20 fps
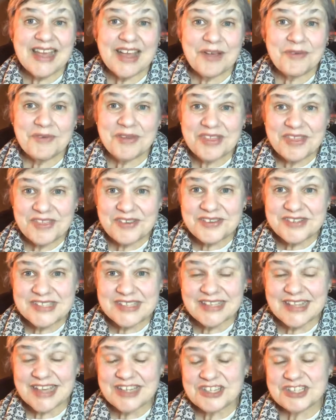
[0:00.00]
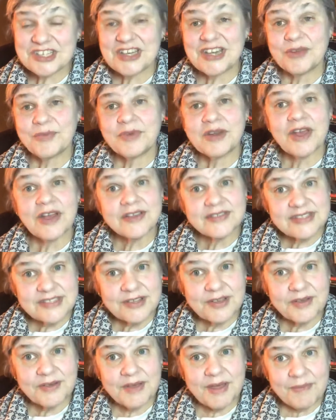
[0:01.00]
with their selection, and what
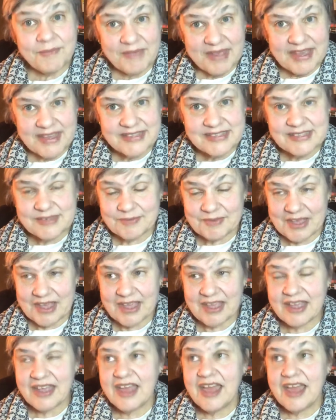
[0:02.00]
also amazed me